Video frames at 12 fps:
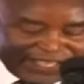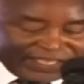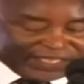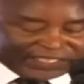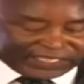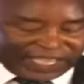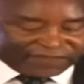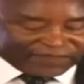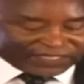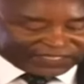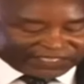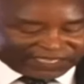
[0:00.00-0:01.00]
He served
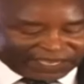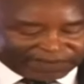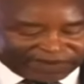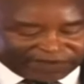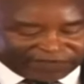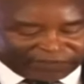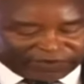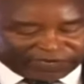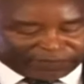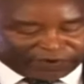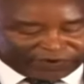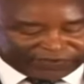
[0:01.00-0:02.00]
as a chairman of the
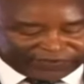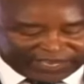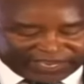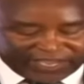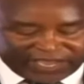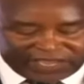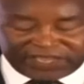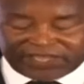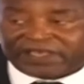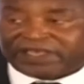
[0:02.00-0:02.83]
Wheat Board of Kenya,